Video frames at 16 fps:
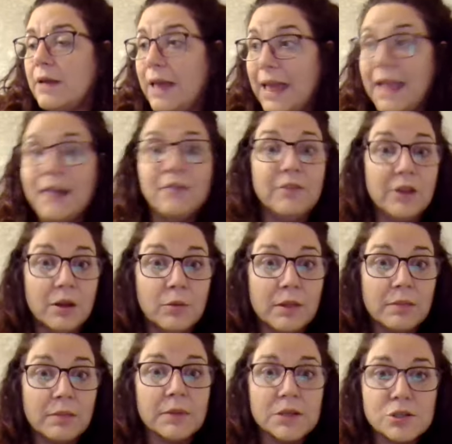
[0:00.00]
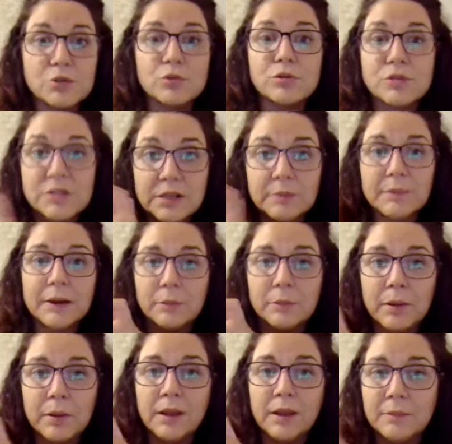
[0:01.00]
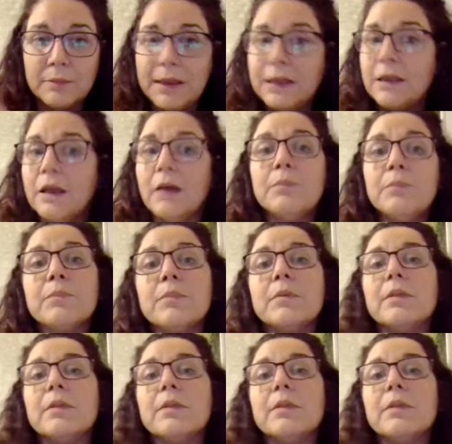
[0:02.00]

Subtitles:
area with my daughter about applying makeup.